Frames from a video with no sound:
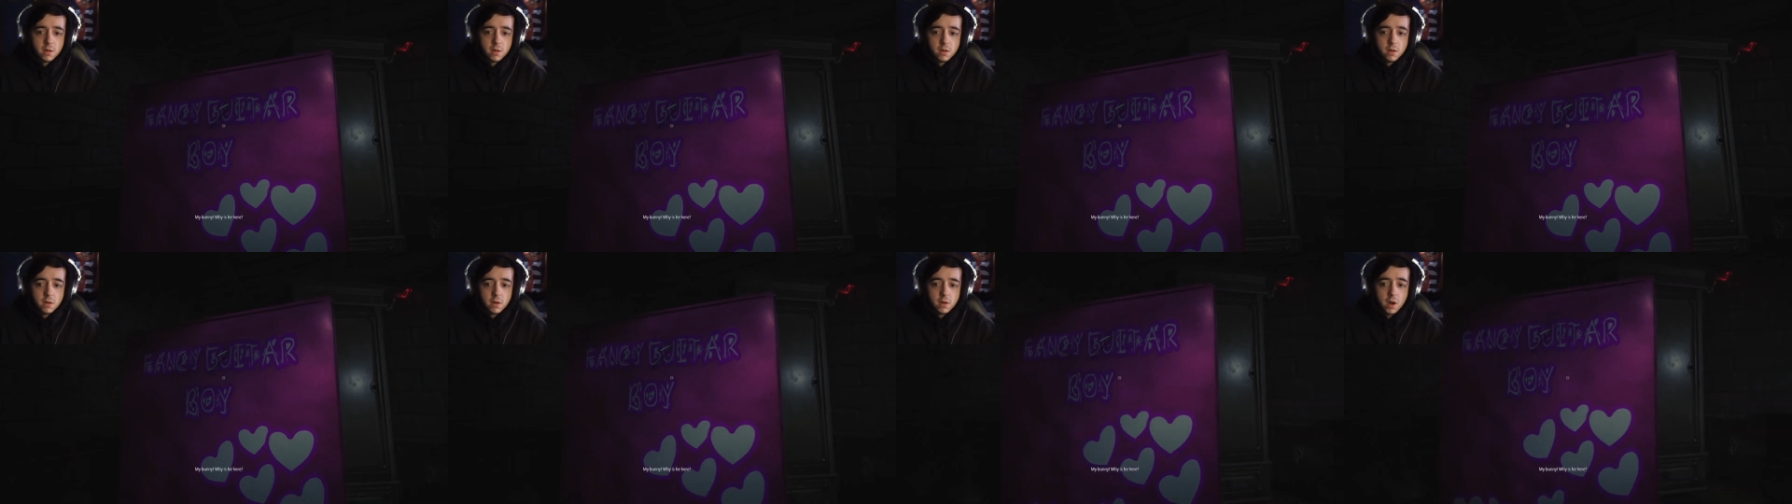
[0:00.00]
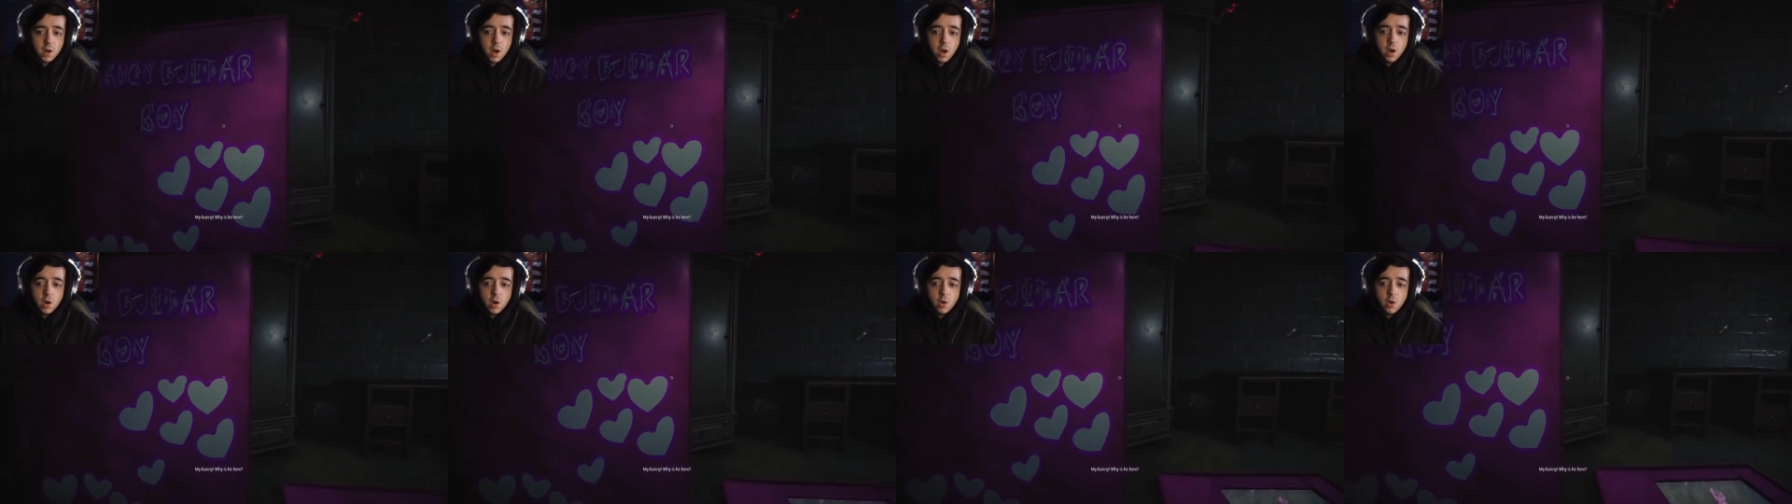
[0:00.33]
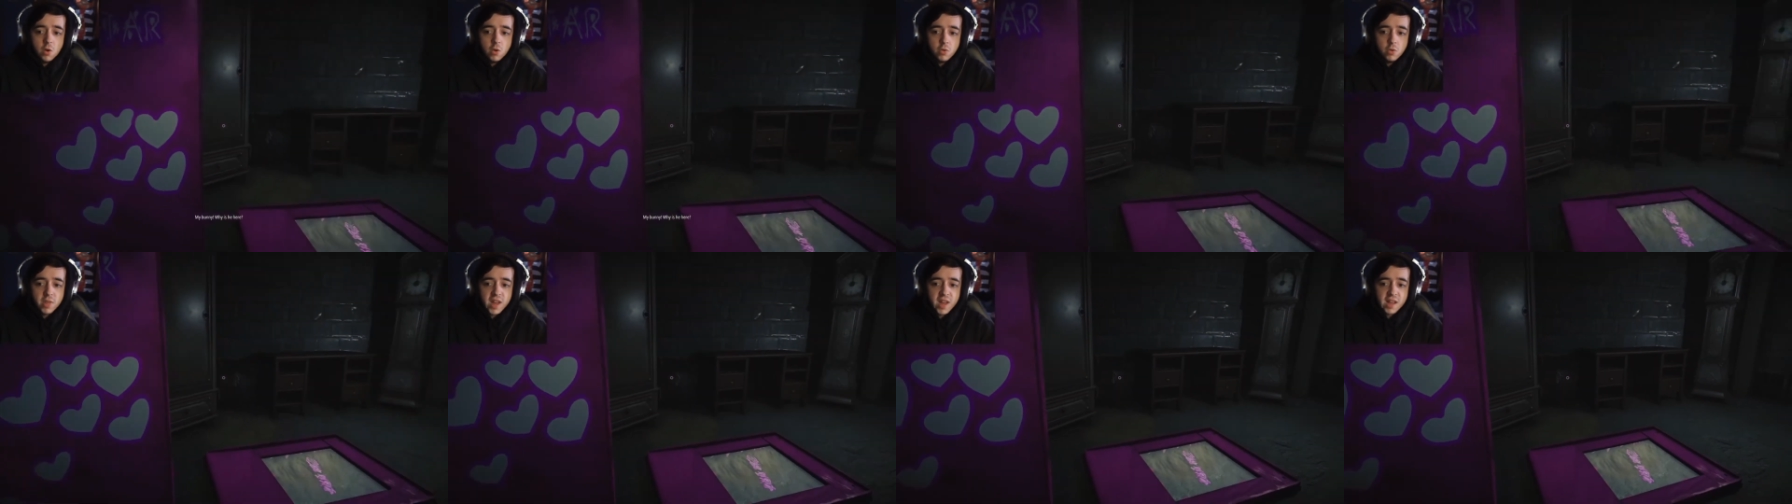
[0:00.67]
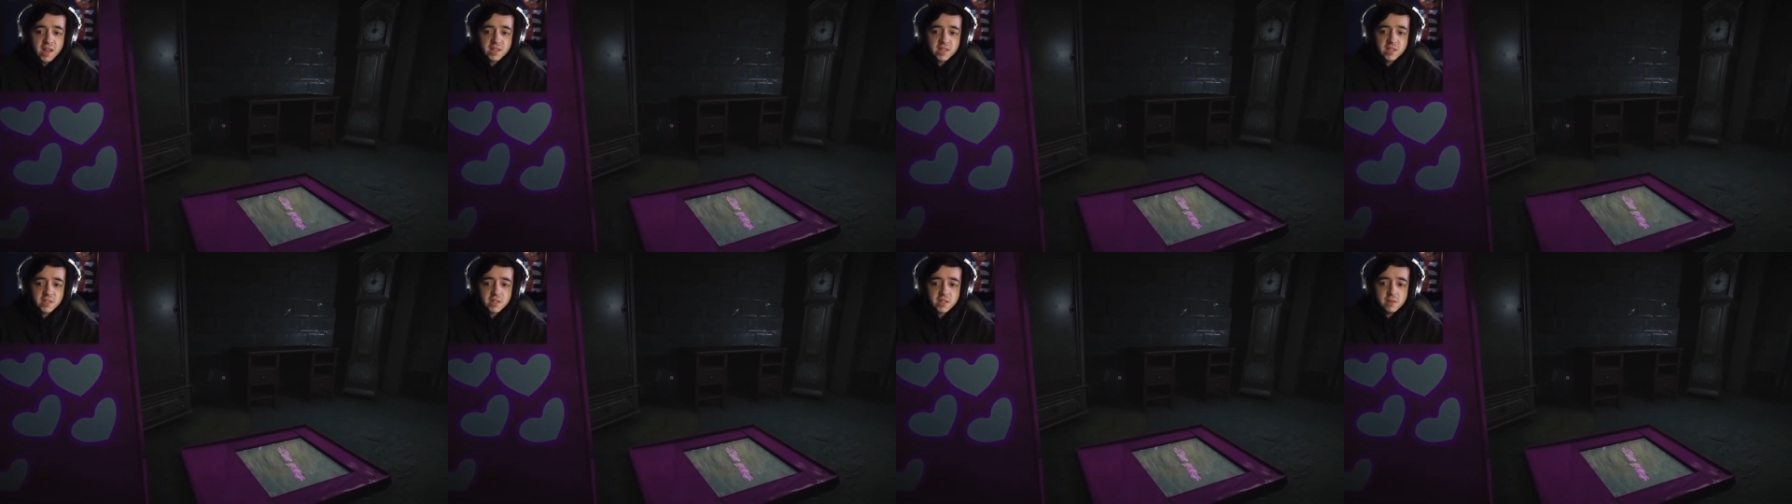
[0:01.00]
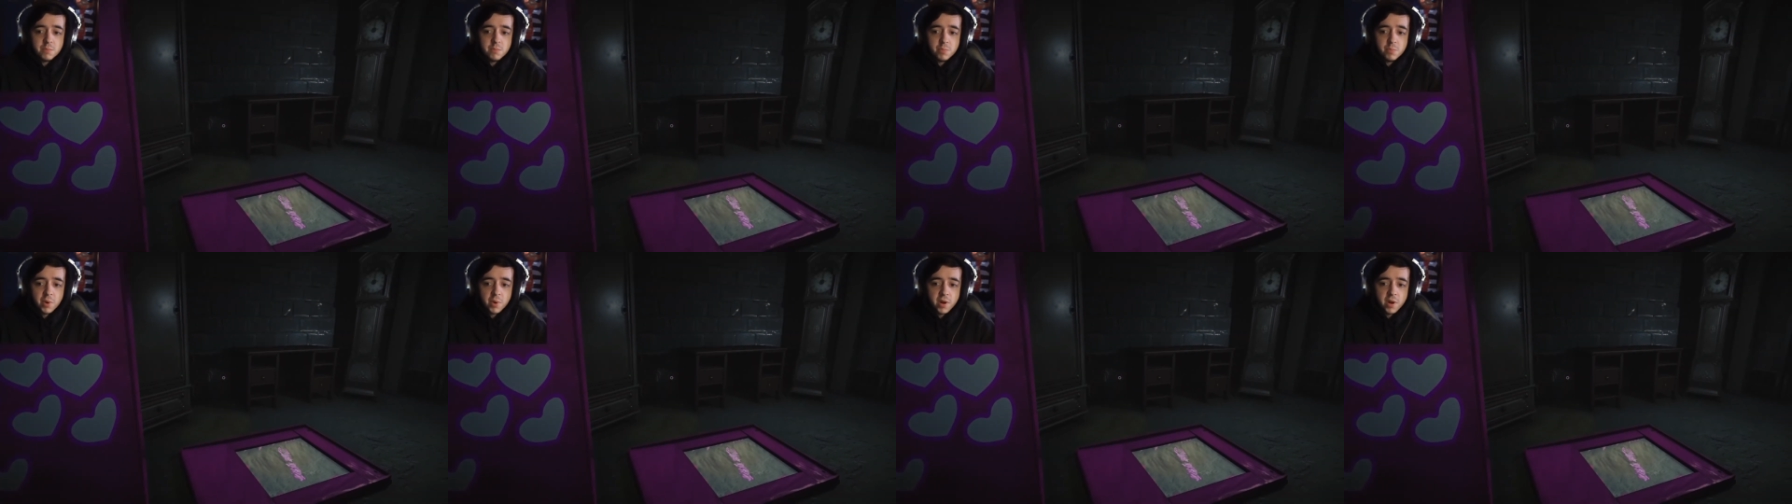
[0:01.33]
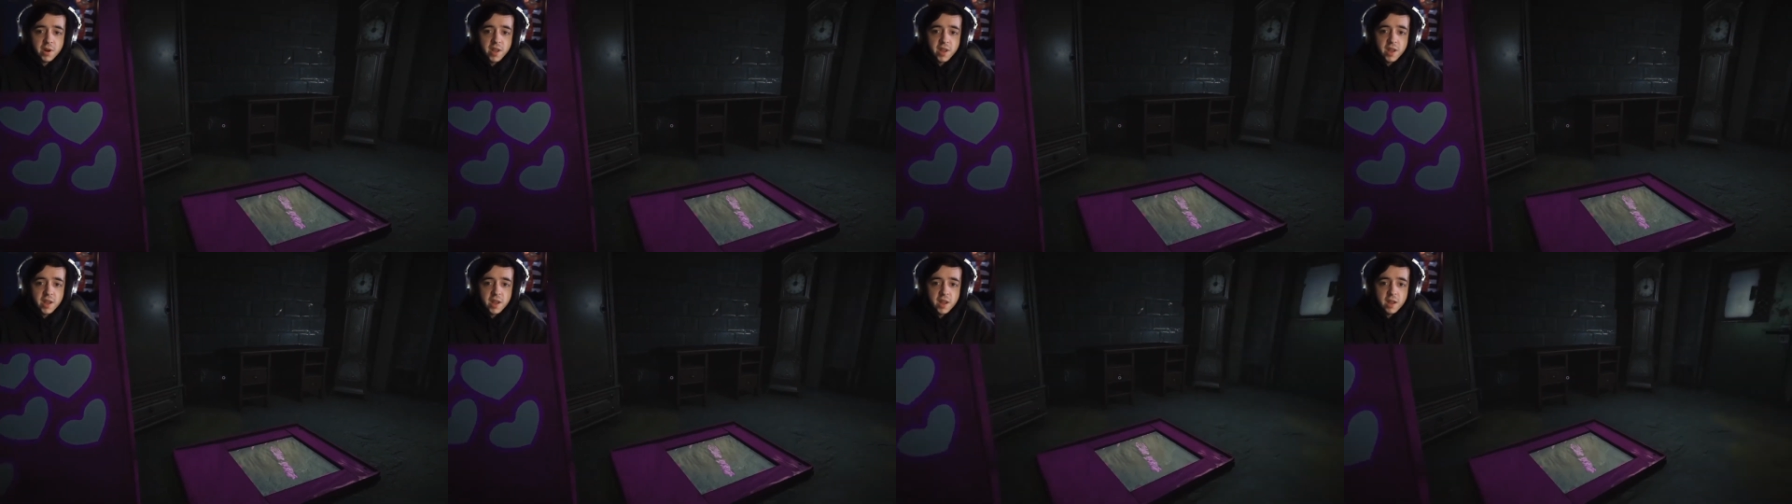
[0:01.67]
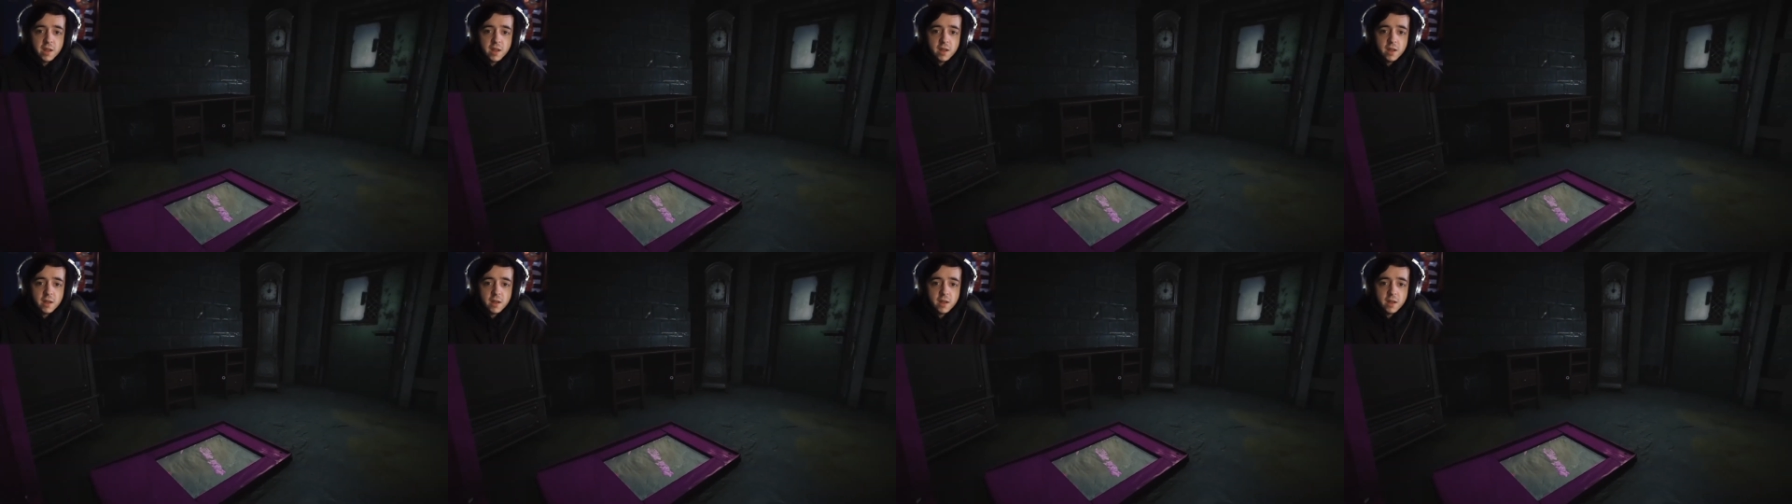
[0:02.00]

Oh, that's the bunny